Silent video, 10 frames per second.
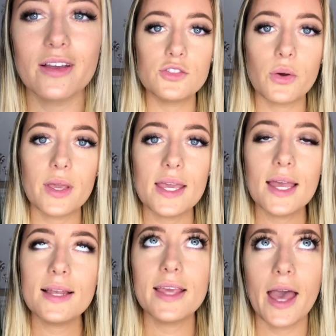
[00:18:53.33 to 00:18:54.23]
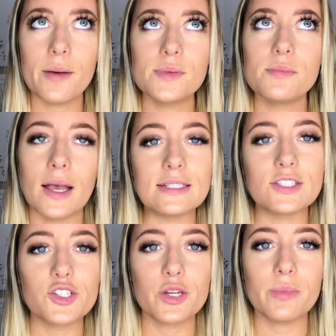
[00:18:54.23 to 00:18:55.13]
So he had kept
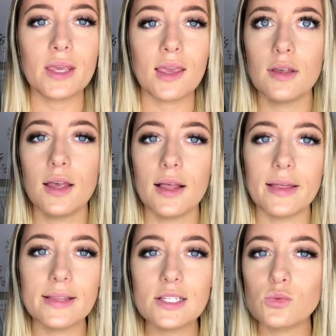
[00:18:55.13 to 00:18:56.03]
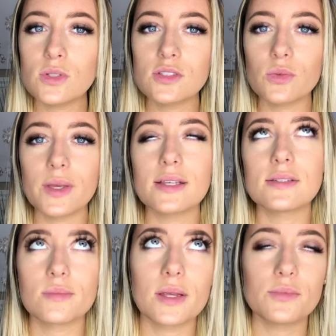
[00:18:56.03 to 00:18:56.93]
messaging me at least once a week,
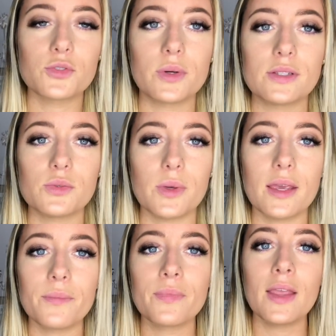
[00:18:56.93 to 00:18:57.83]
sometimes twice a week.